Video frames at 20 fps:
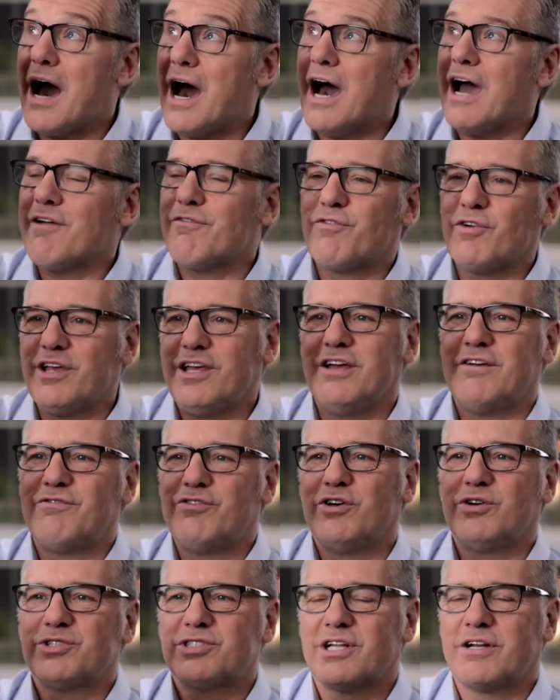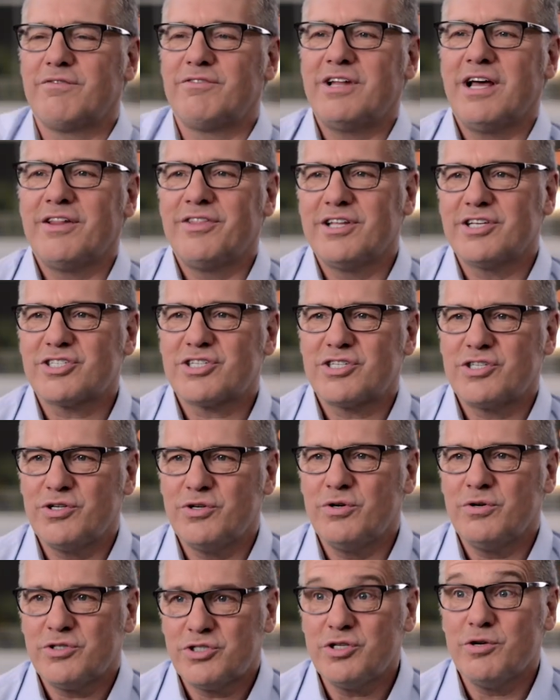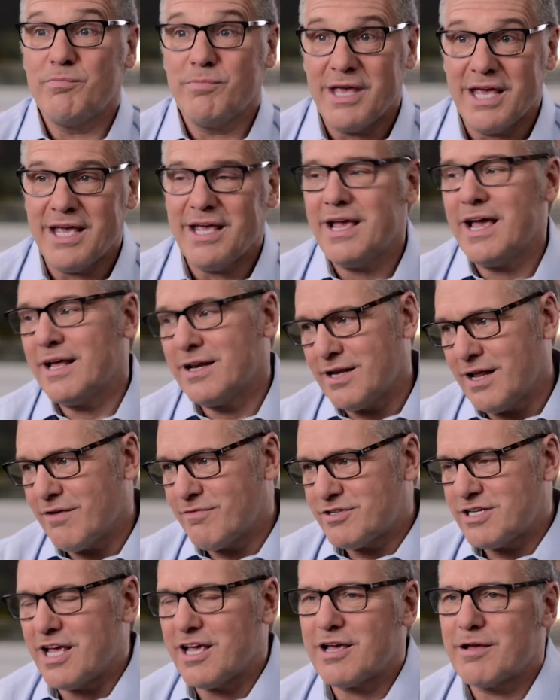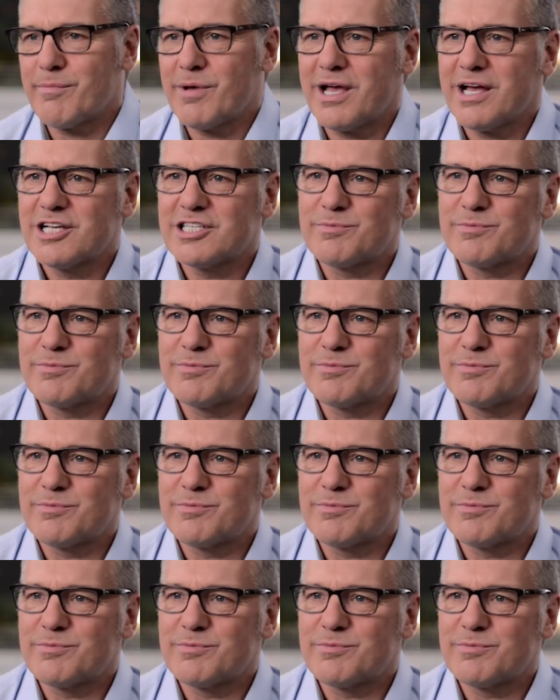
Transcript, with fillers: "I forgive those that have done this to, to me and have taken my